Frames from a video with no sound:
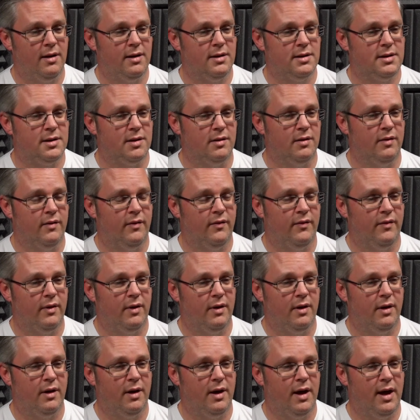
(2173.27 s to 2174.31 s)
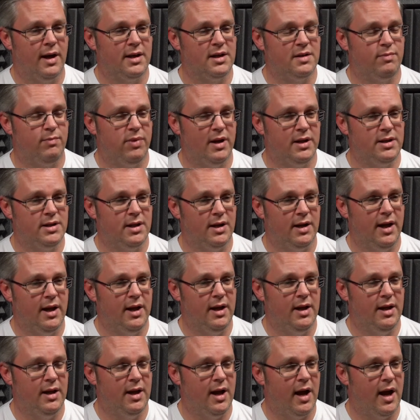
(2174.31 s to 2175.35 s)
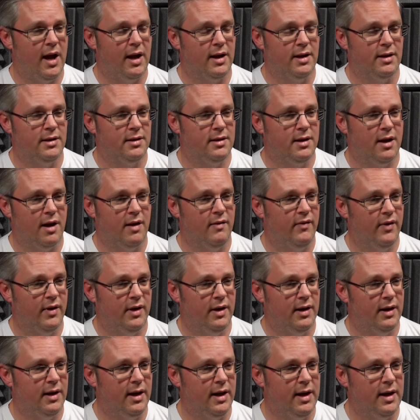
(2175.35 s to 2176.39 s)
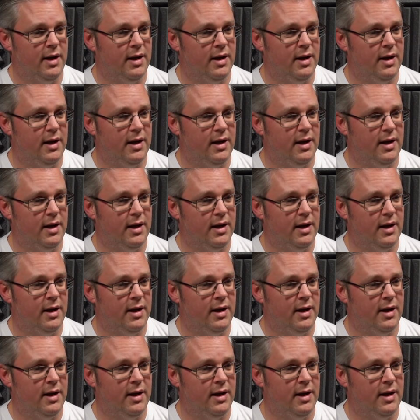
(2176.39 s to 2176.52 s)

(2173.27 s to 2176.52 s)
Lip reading: sort of explicitly and covertly...